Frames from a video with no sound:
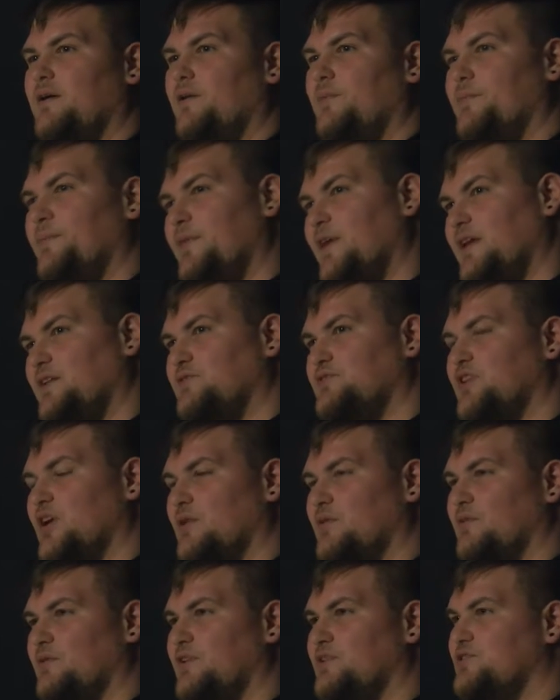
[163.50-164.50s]
they
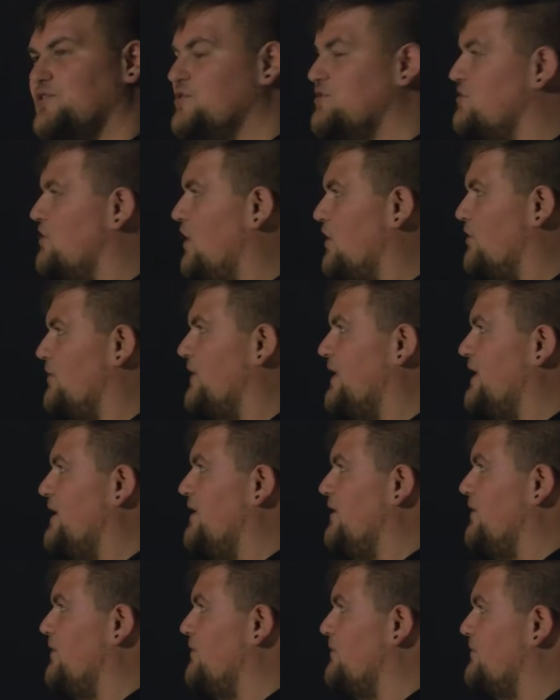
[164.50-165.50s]
generally just talk
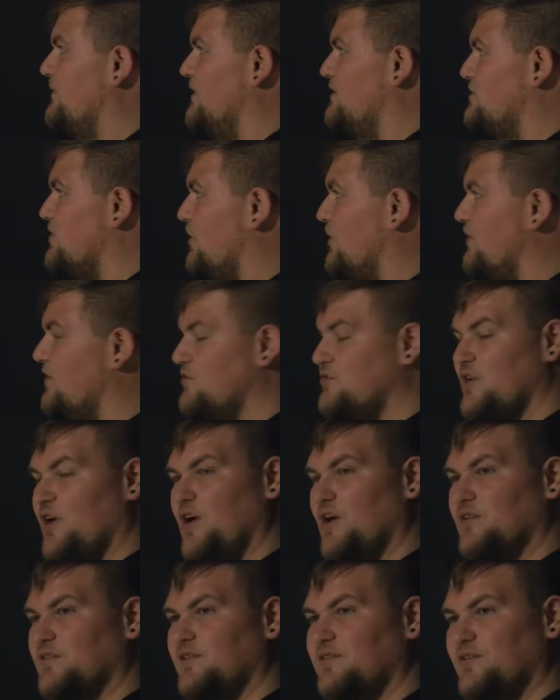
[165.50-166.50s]
radio. That's all they'll
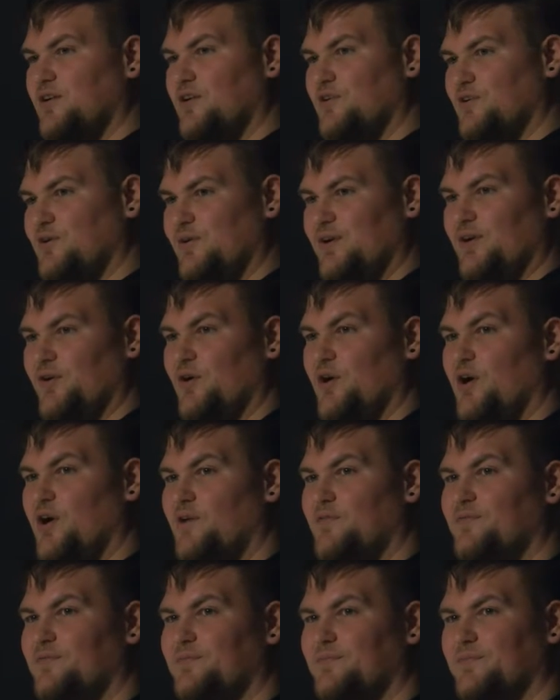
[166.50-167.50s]
talk, they talk your ear
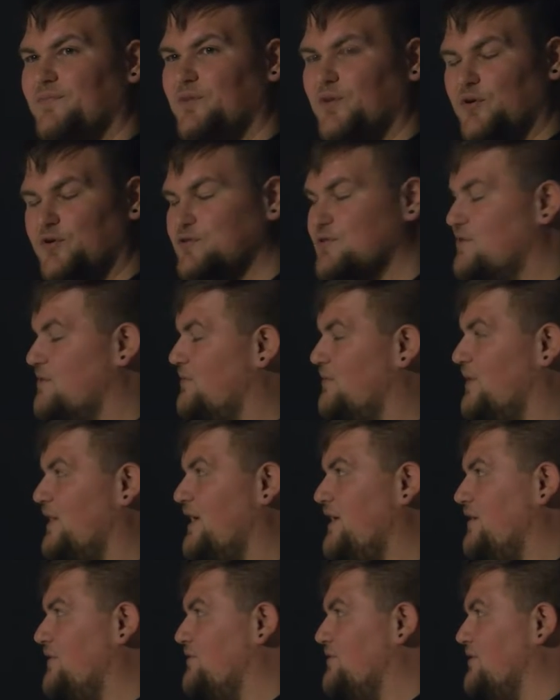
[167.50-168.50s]
off. Those are the
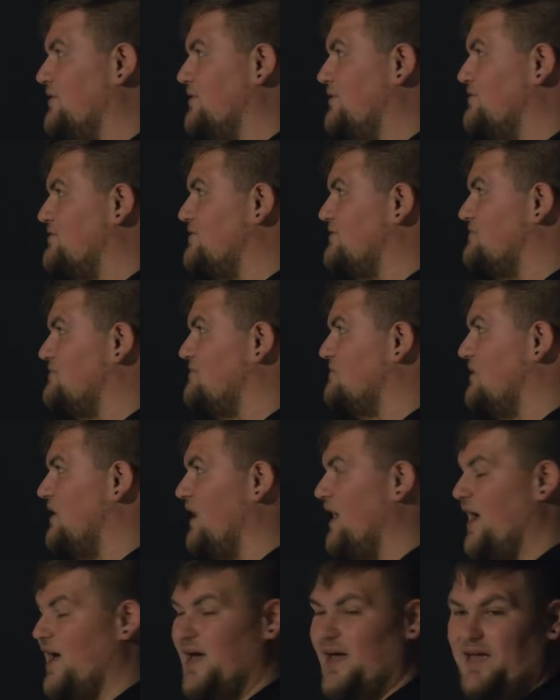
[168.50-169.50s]
radio nerds.
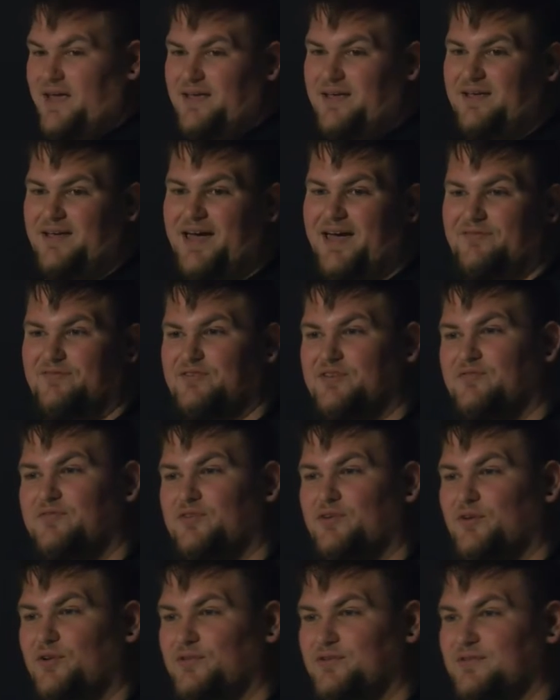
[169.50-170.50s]
I have
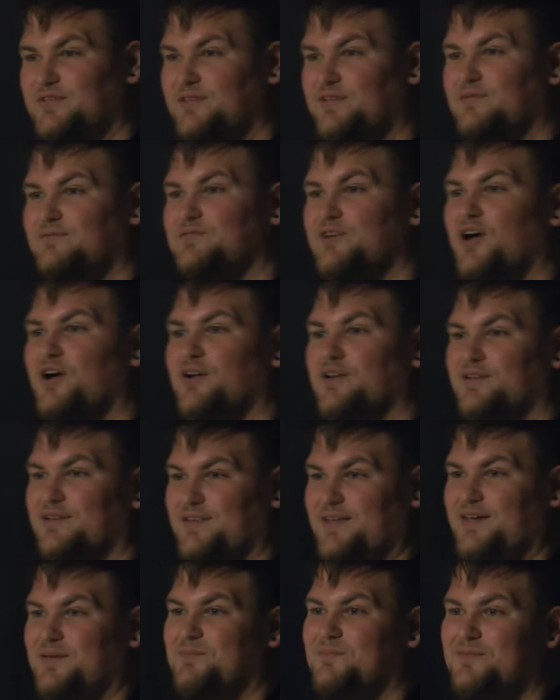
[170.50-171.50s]
difficulty talking to
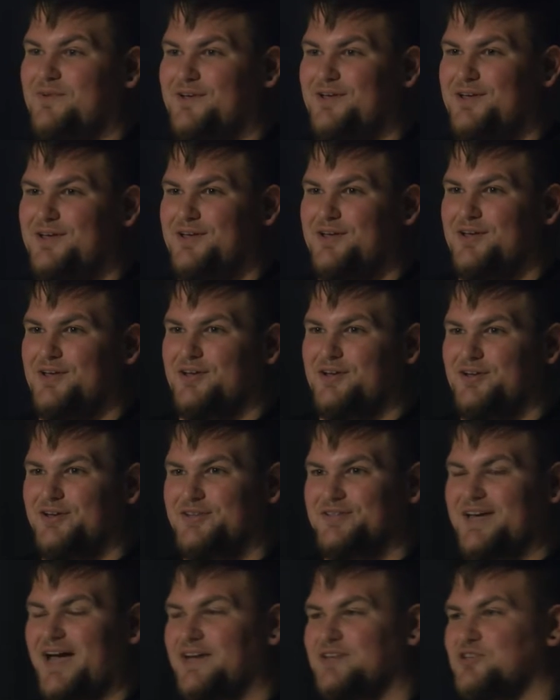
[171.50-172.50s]
them
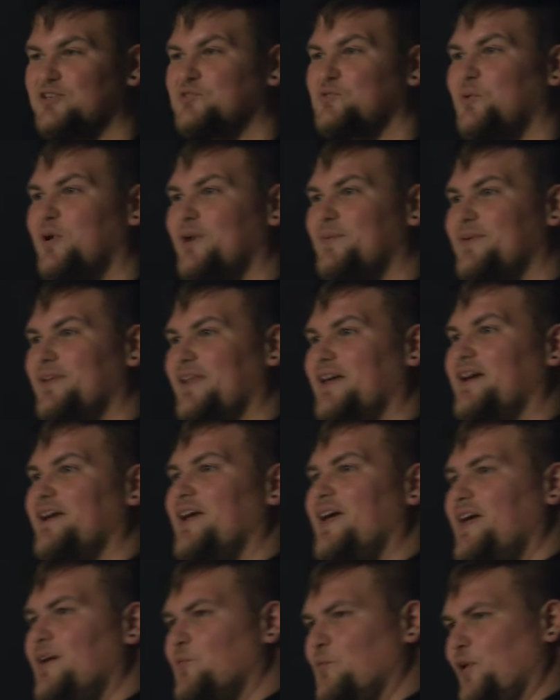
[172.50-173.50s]
because I just want to be like,
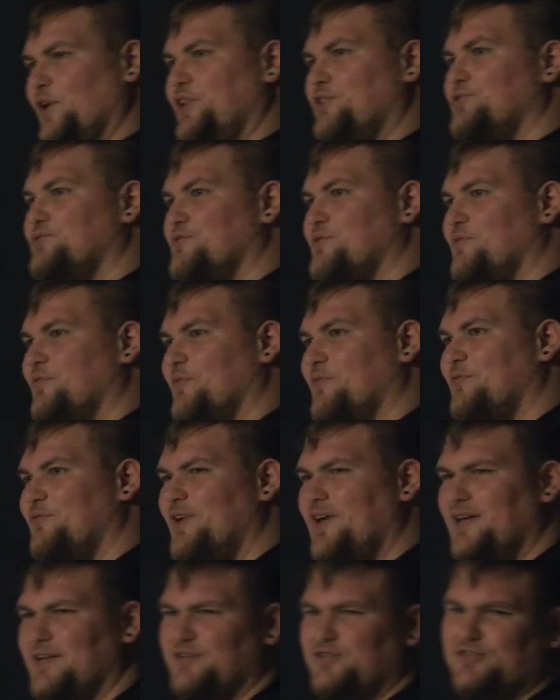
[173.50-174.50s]
hey, what do you do for
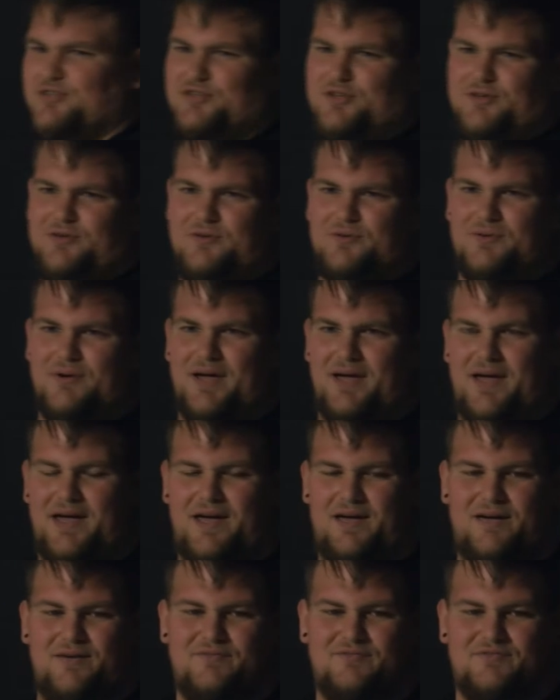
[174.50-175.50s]
fun? Do you
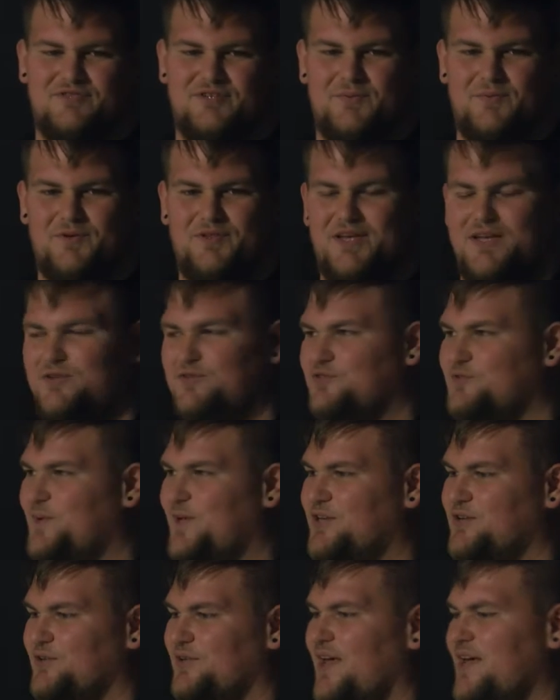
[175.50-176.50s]
have someone that you
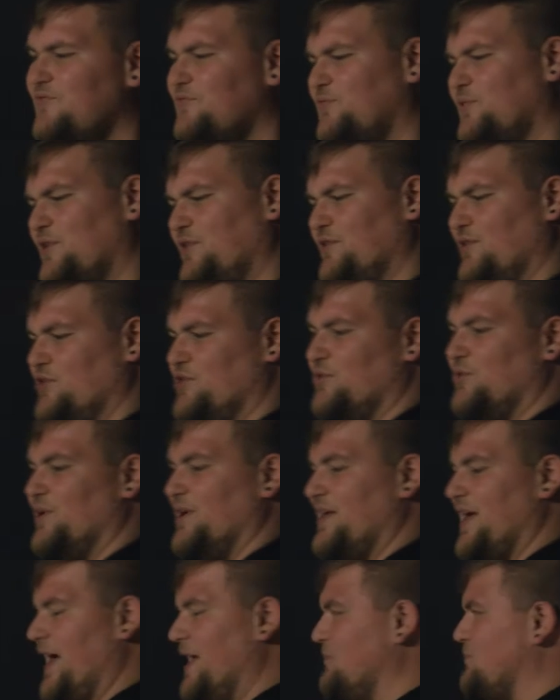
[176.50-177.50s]
spend your life with? Are you a
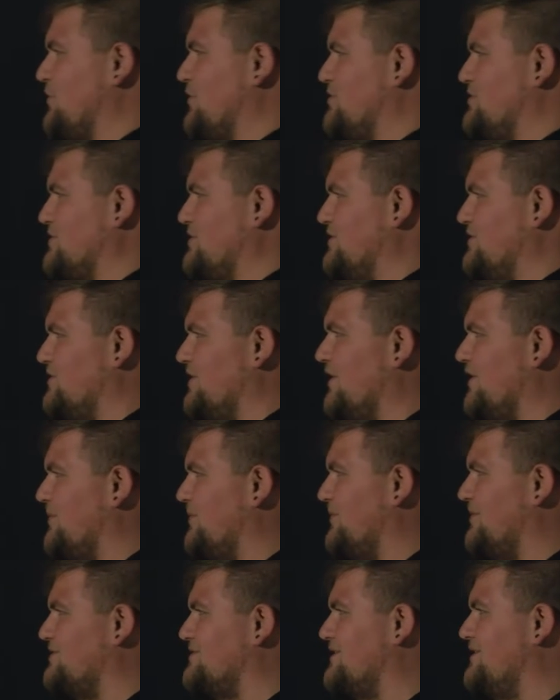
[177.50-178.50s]
cat person, a dog
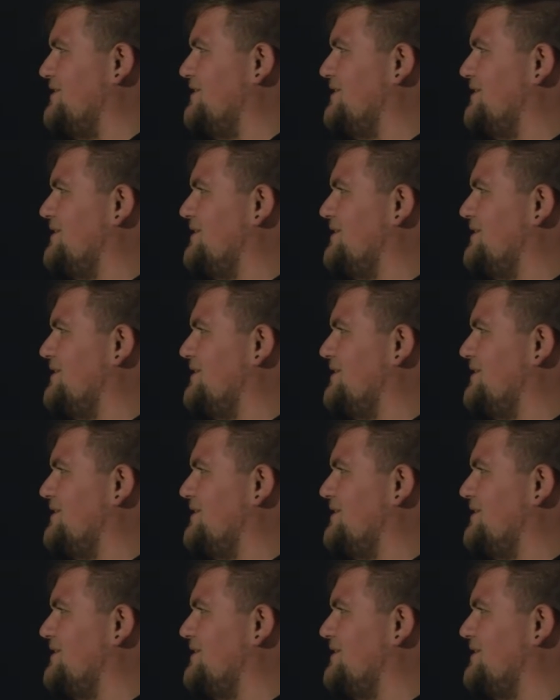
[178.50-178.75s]
person? I just